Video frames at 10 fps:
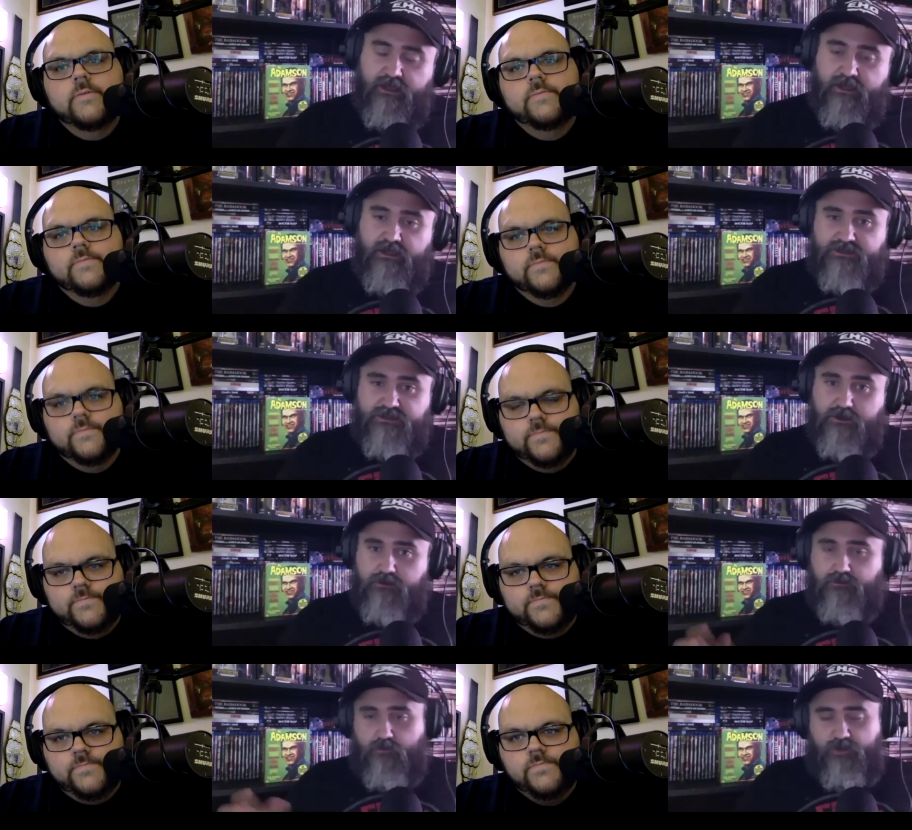Speaker 1: so
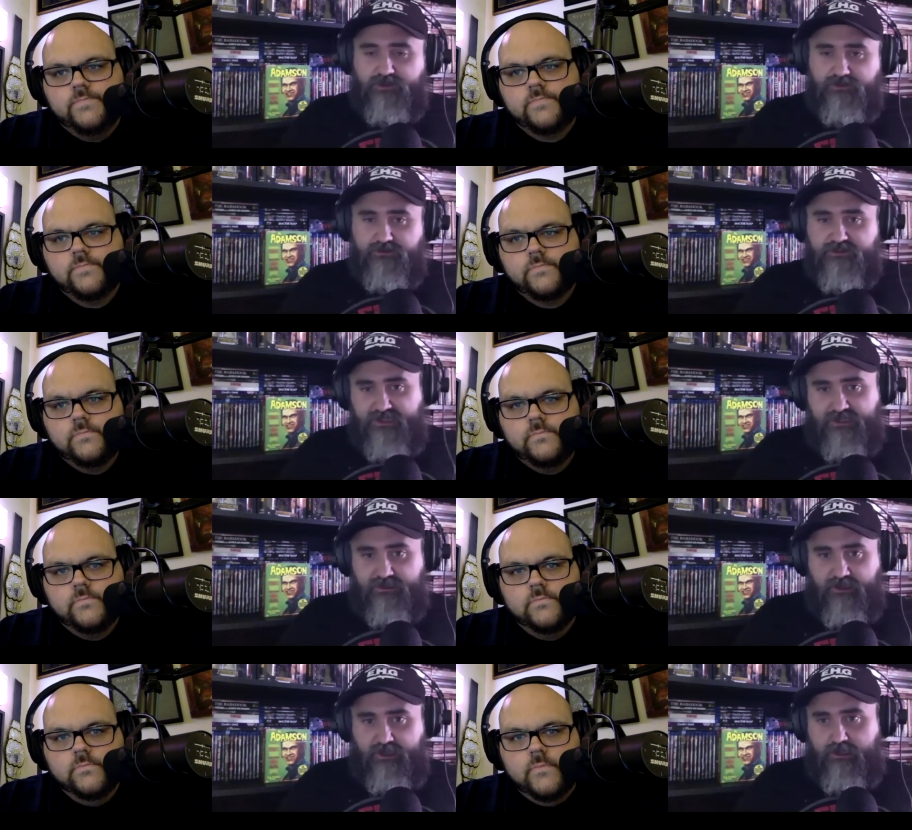would you see
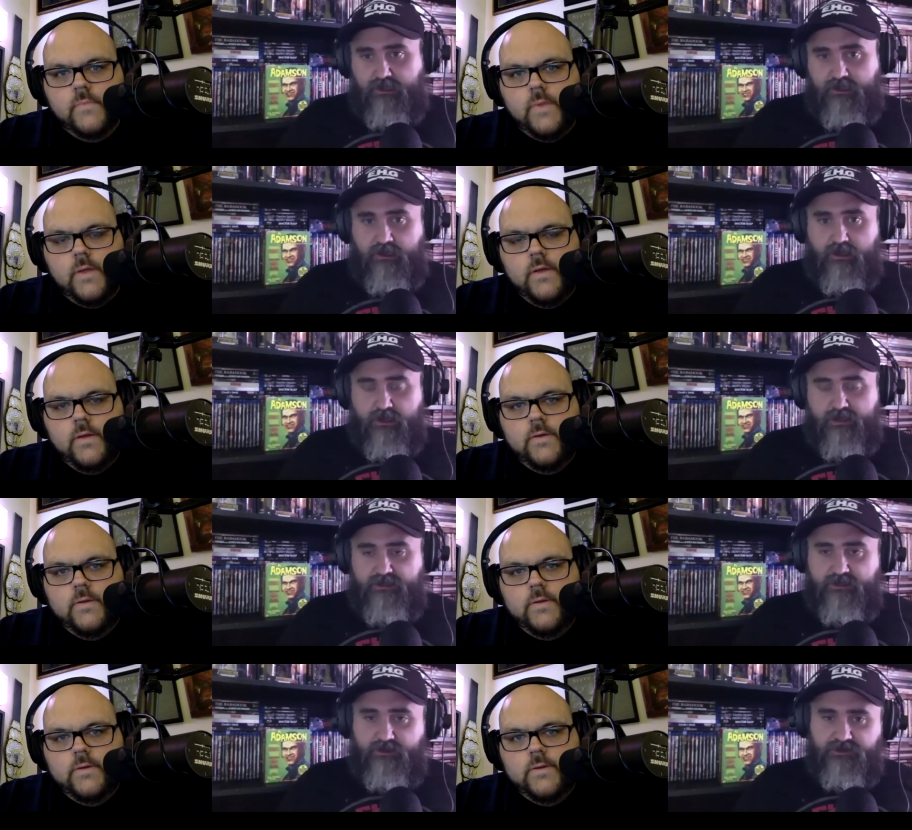like
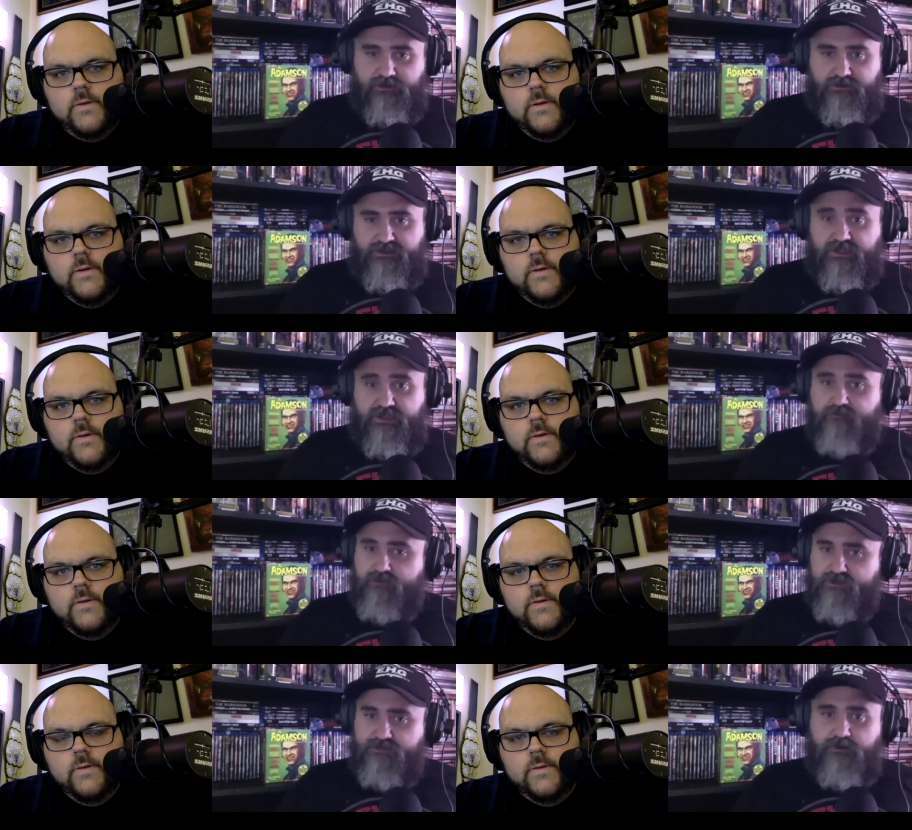it, do you see him
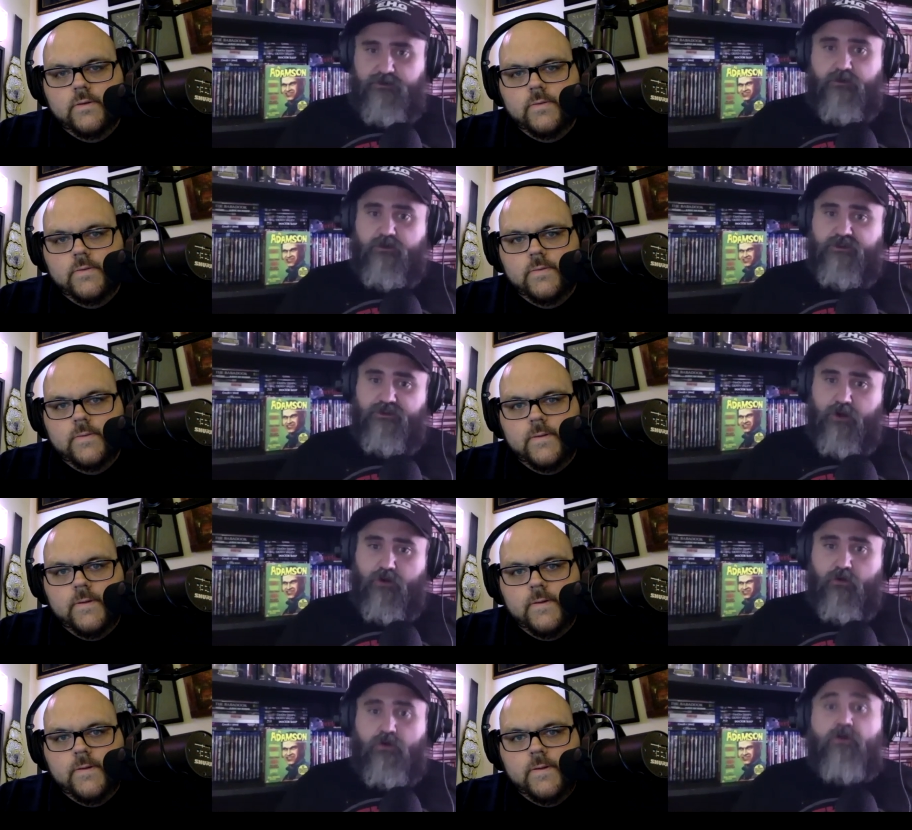just feuding with the Dark
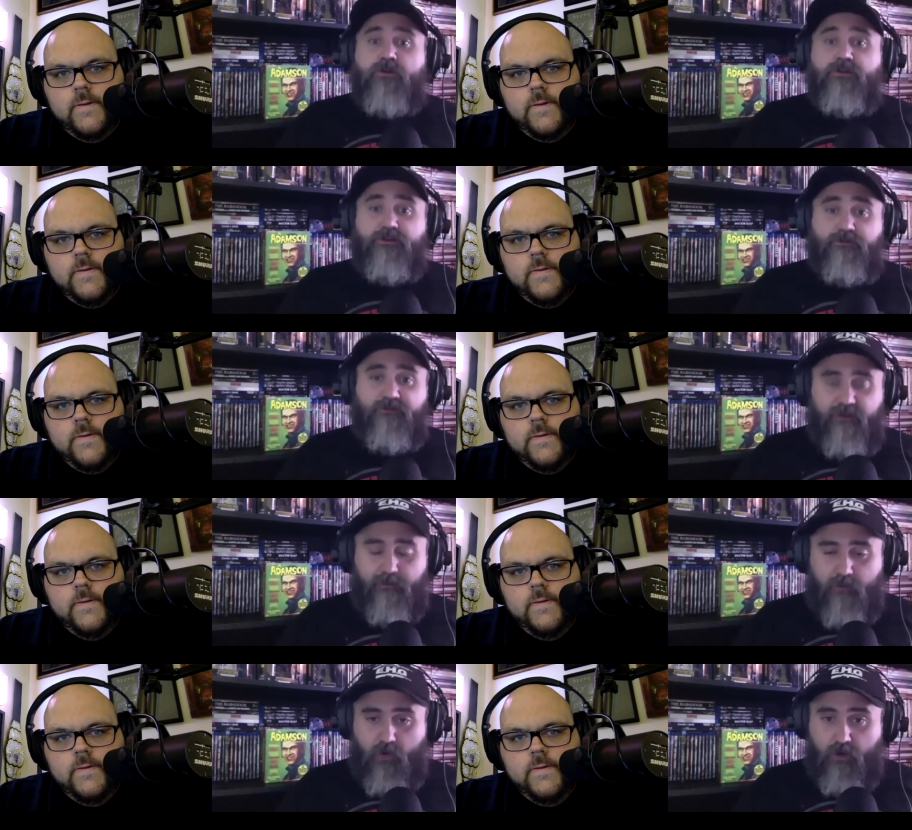Order, or do you see it
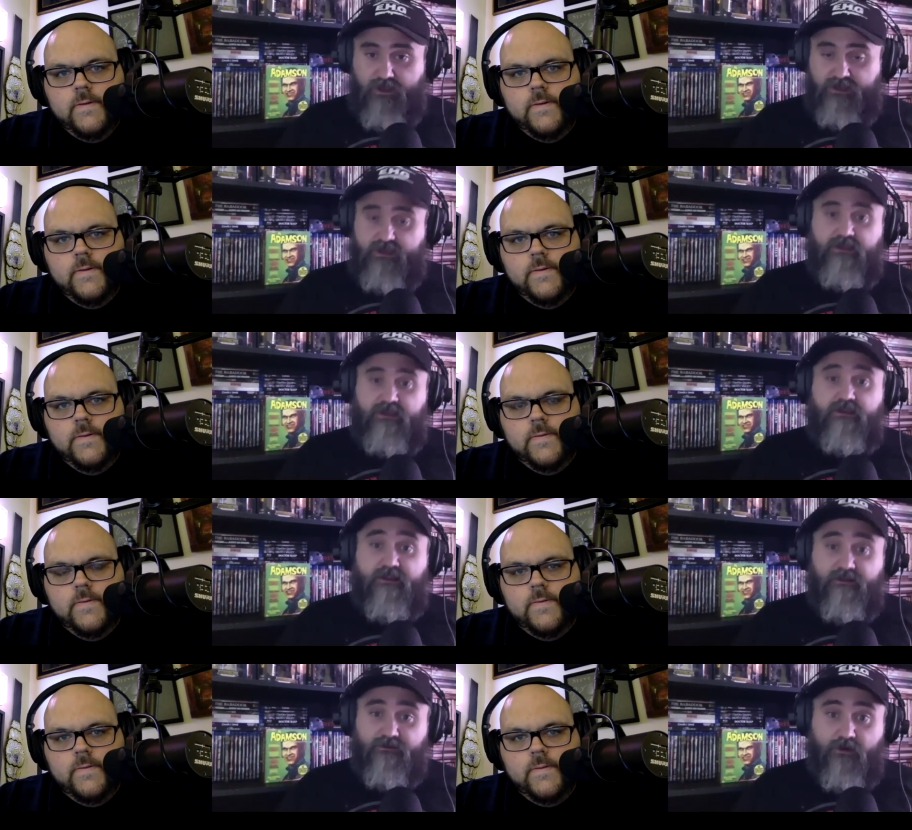more like he
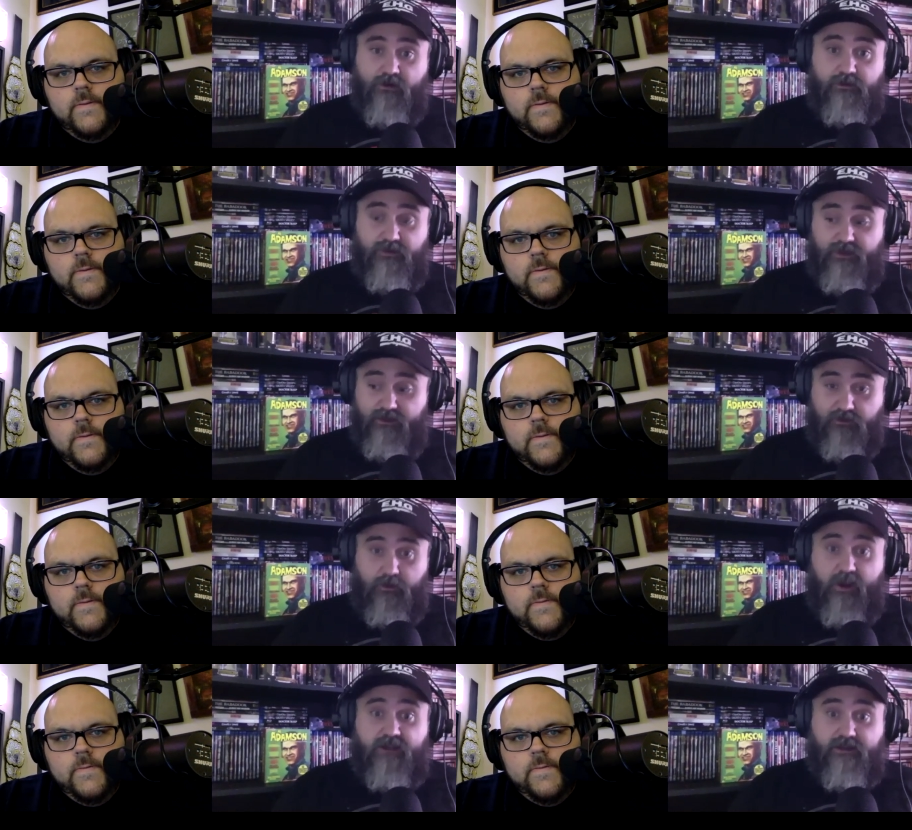he's going to be
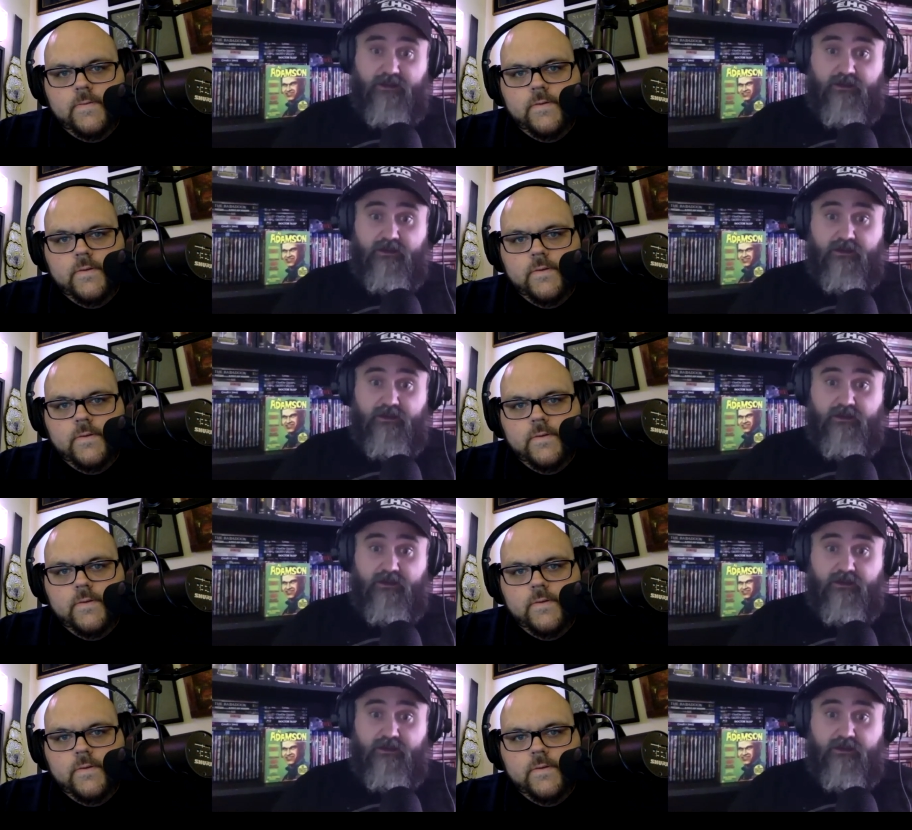directly